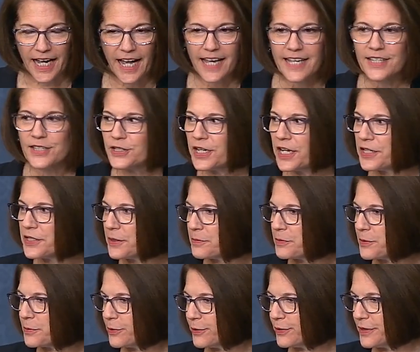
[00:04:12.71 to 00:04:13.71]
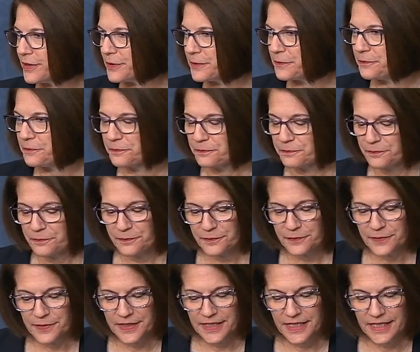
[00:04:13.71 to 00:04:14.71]
I stand up to bullies.
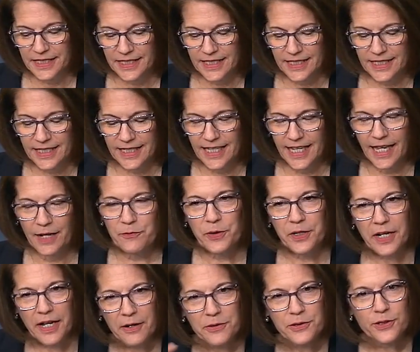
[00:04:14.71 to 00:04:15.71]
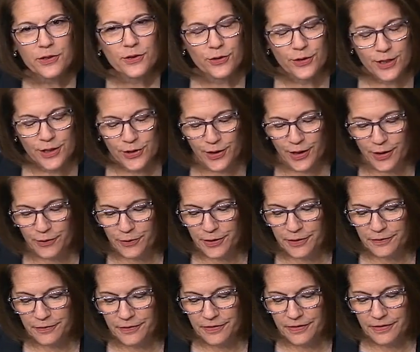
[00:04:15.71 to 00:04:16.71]
And when I was Attorney
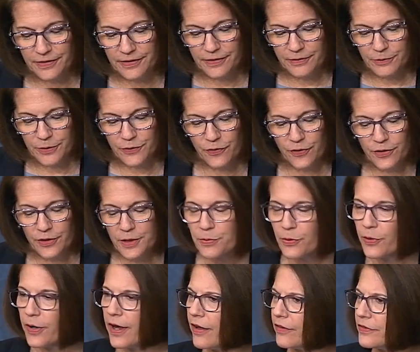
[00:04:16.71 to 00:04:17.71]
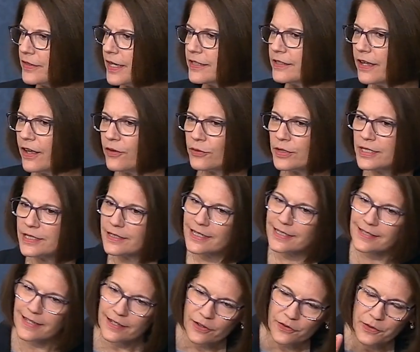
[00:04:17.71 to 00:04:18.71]
General, was very proud that not only did
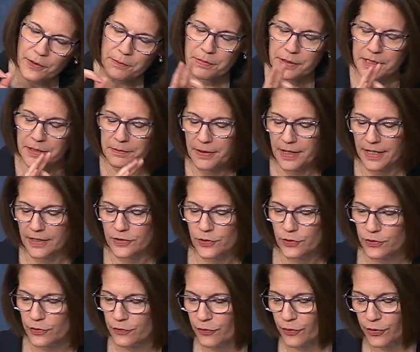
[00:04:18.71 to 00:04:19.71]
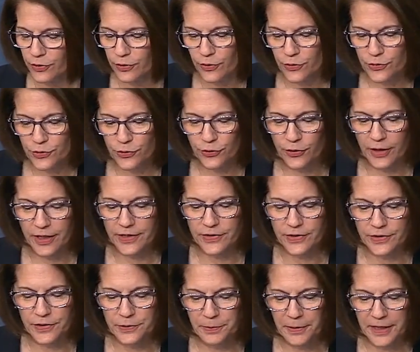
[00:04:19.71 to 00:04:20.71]
I take on the big banks during the foreclosure
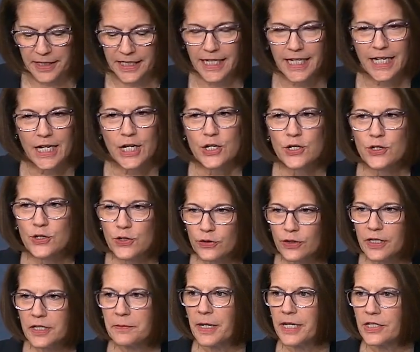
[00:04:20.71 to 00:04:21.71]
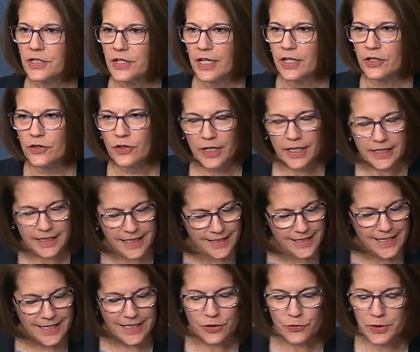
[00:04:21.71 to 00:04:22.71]
crisis, but during my tenure and
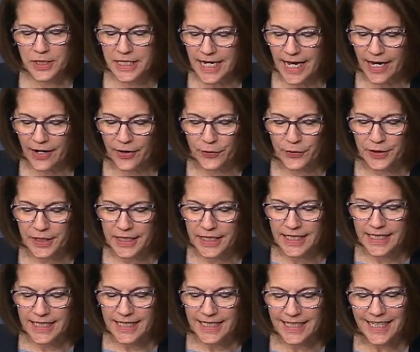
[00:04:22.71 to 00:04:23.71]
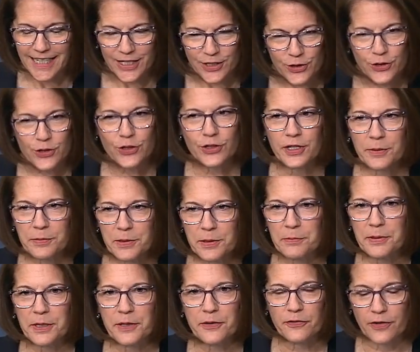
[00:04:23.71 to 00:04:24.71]
continuing now, I stood up
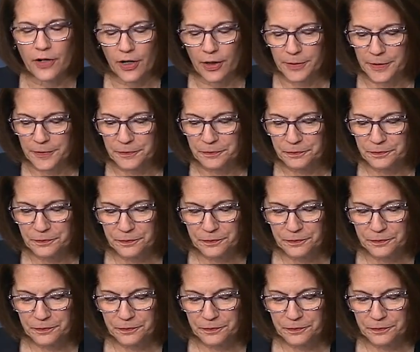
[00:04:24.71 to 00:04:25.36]
to Big Pharma